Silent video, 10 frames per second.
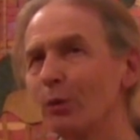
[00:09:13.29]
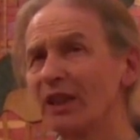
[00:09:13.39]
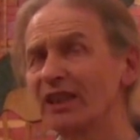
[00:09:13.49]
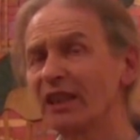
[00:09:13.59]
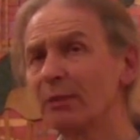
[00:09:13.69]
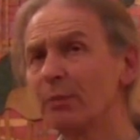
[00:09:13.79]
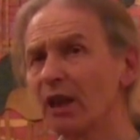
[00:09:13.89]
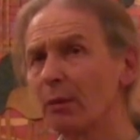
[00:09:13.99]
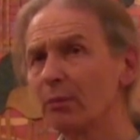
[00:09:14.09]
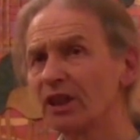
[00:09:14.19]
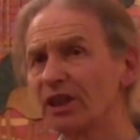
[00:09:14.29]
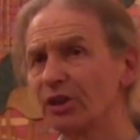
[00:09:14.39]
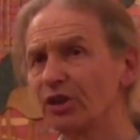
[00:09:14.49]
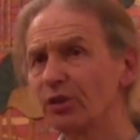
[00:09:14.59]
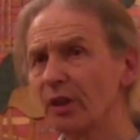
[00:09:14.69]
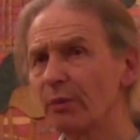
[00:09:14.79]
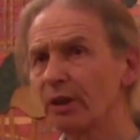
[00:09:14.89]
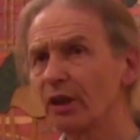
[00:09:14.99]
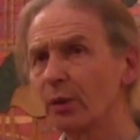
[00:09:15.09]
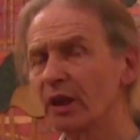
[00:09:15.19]
Well, yes, I did become disillusioned with it
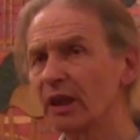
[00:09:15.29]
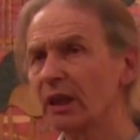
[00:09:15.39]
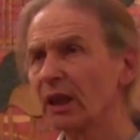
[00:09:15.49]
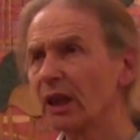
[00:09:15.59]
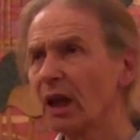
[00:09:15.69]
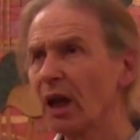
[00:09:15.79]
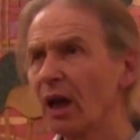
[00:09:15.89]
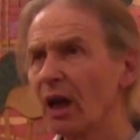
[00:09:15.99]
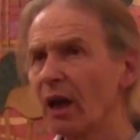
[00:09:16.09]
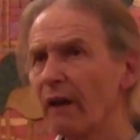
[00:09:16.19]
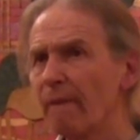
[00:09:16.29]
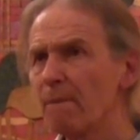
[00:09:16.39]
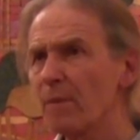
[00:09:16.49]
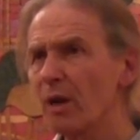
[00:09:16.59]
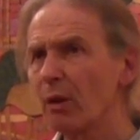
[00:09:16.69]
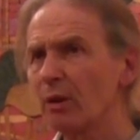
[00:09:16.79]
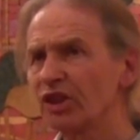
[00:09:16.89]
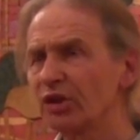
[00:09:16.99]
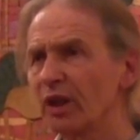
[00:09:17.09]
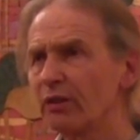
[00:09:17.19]
pretty quickly. I went
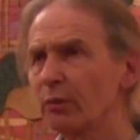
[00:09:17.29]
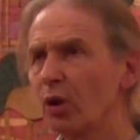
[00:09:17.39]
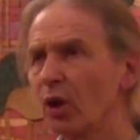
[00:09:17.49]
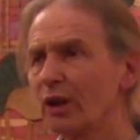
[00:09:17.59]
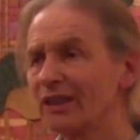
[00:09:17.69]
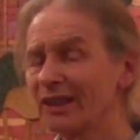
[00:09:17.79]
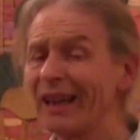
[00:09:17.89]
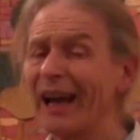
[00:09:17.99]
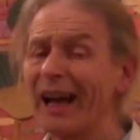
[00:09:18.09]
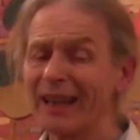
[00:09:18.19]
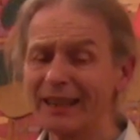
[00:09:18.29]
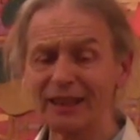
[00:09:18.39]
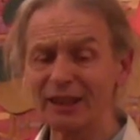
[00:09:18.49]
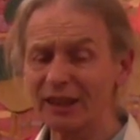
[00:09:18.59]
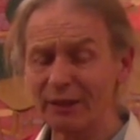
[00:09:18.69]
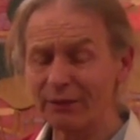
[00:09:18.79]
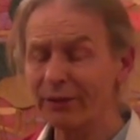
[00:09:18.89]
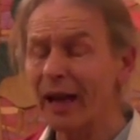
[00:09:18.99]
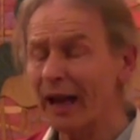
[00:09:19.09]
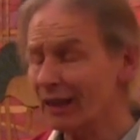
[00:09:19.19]
straight from college. In
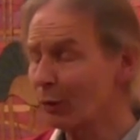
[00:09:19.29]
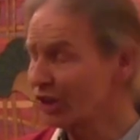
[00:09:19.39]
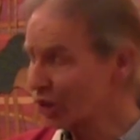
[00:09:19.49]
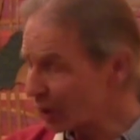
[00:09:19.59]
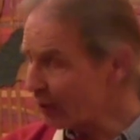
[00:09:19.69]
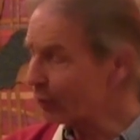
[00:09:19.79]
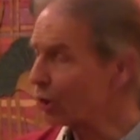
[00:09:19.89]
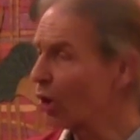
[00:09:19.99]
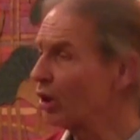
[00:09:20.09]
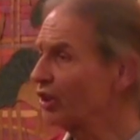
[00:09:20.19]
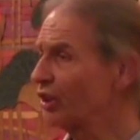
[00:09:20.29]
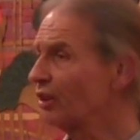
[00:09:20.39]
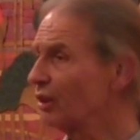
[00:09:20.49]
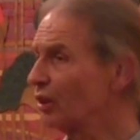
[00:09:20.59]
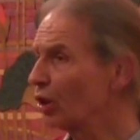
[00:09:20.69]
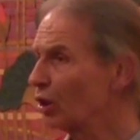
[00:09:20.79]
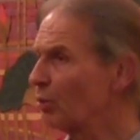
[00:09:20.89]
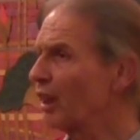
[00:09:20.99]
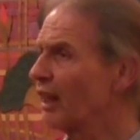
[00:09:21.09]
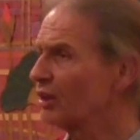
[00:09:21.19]
fact, I went straight from college into the
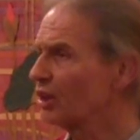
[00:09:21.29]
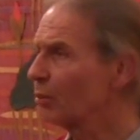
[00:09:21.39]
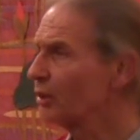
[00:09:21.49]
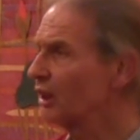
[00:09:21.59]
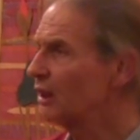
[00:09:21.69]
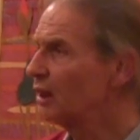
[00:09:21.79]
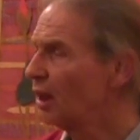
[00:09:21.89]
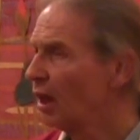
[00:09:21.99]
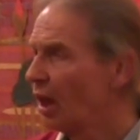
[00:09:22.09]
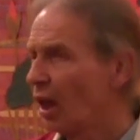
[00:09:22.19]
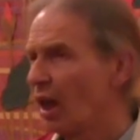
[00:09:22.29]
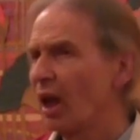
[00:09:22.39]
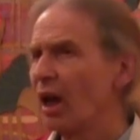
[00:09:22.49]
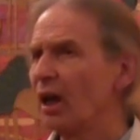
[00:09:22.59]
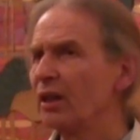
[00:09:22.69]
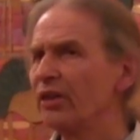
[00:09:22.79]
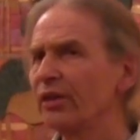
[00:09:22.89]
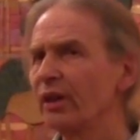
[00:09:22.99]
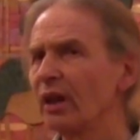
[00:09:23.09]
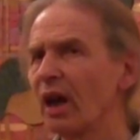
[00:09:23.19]
Nottingham Playhouse Company,
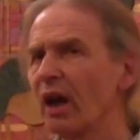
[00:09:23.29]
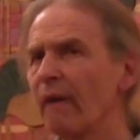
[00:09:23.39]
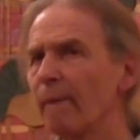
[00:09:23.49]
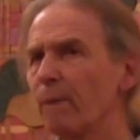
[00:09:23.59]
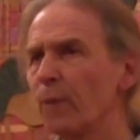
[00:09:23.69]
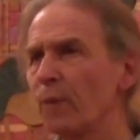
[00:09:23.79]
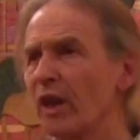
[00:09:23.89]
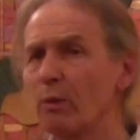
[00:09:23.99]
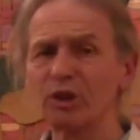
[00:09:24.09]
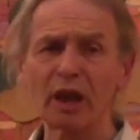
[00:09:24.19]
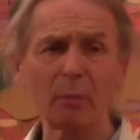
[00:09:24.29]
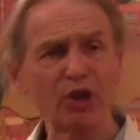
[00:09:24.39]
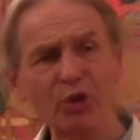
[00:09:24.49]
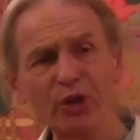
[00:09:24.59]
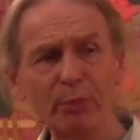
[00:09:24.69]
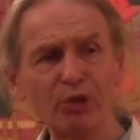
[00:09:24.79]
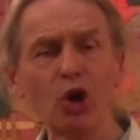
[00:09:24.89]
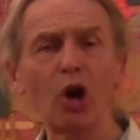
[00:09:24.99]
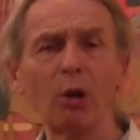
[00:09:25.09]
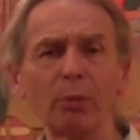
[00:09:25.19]
and it was like my dream
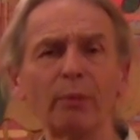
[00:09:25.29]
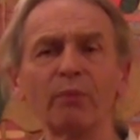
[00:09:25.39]
job.